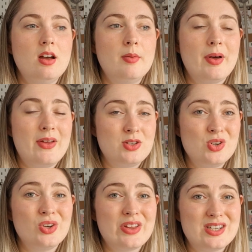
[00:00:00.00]
but they
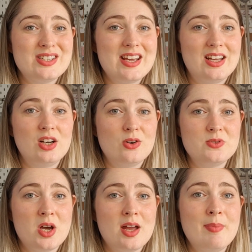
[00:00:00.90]
did take a lot of
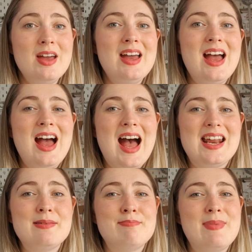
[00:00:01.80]
time,
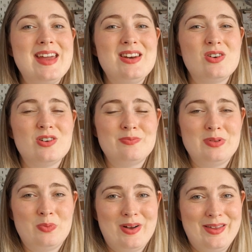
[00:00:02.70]
and it may not have
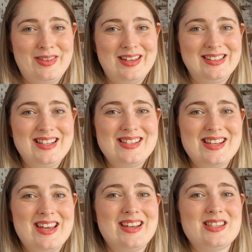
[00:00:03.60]
been worth it,
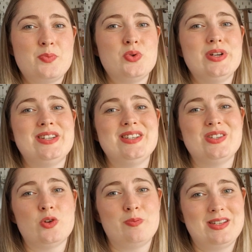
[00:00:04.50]
seeing as the print is
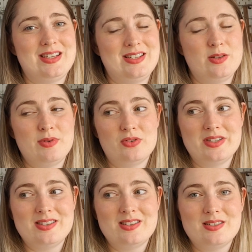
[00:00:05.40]
so busy, to be
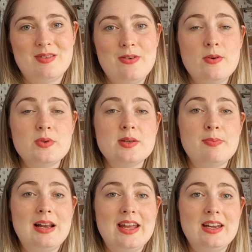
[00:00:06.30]
honest. If it was a
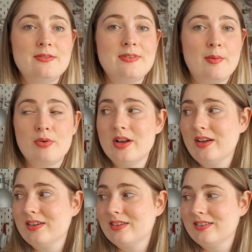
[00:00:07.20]
plain
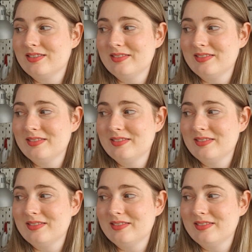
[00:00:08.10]
fabric, so